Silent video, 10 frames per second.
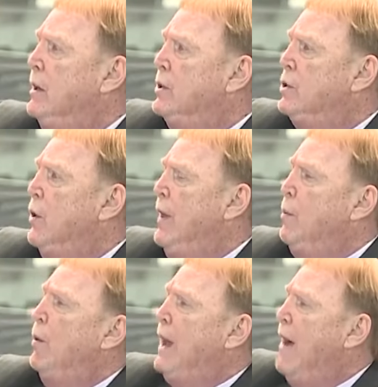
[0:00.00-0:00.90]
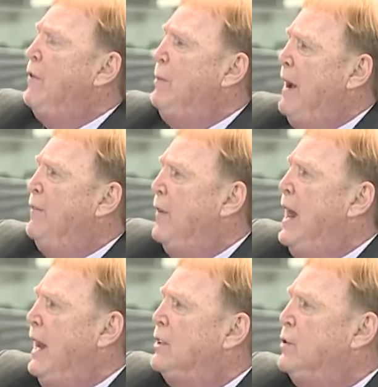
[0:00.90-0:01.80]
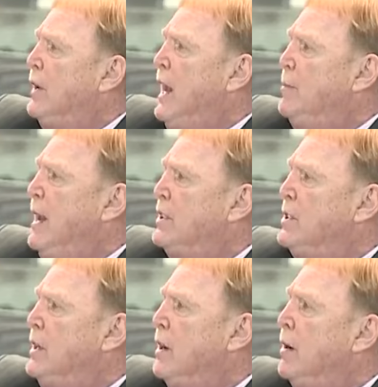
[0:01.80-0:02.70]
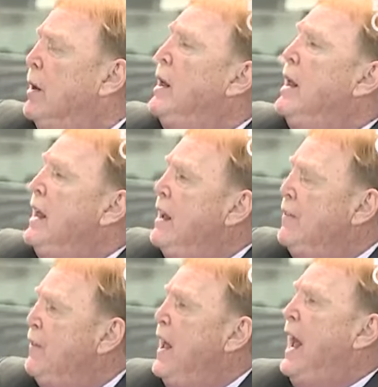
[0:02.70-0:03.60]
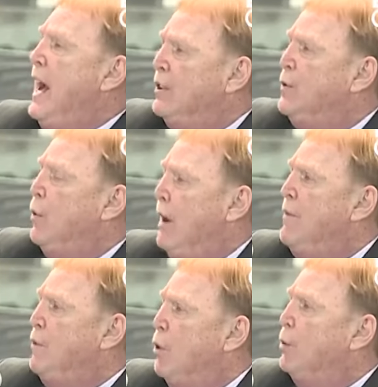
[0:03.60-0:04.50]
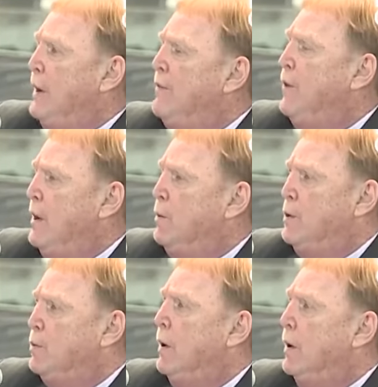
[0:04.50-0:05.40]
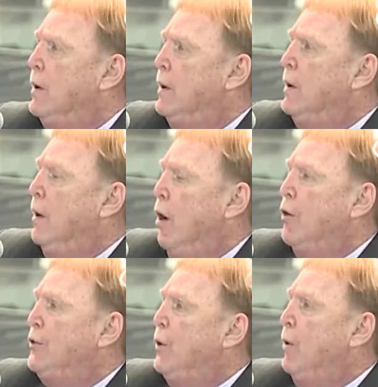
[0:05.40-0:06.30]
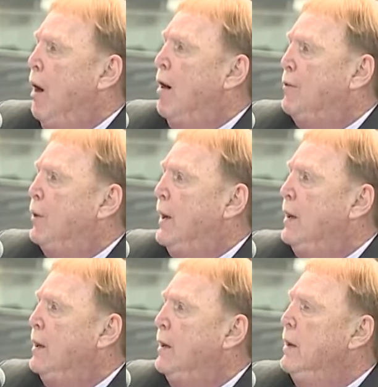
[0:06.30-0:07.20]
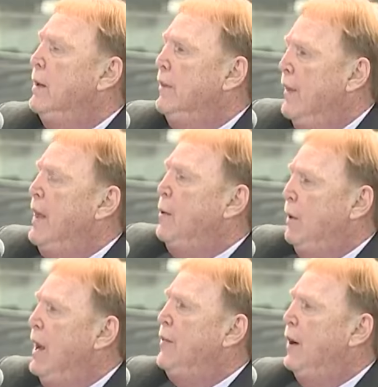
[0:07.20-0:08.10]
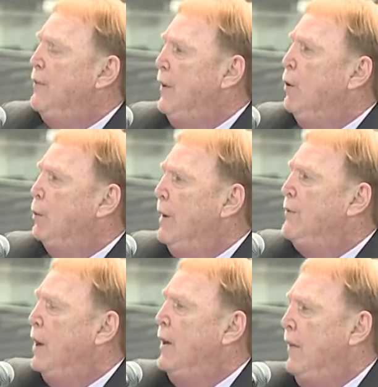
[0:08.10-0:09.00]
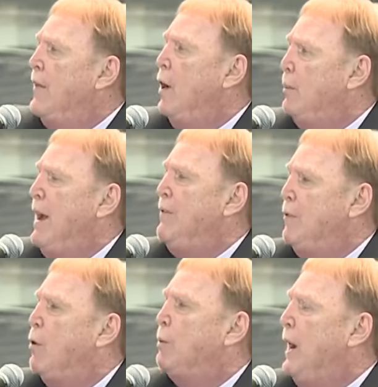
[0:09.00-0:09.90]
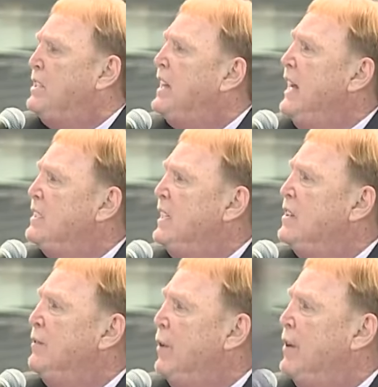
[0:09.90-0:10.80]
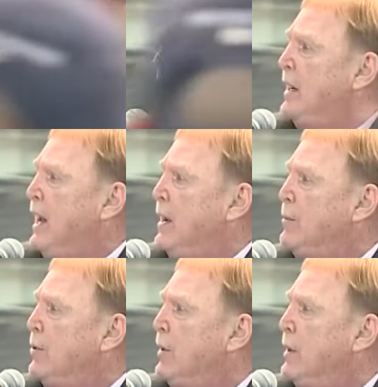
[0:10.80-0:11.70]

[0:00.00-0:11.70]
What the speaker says: So they won't have to pay for that extra game next year. If they ask for a full refund, which we're also offering, then they will get their full refund, and then they'll pay full price next season for the 10 games.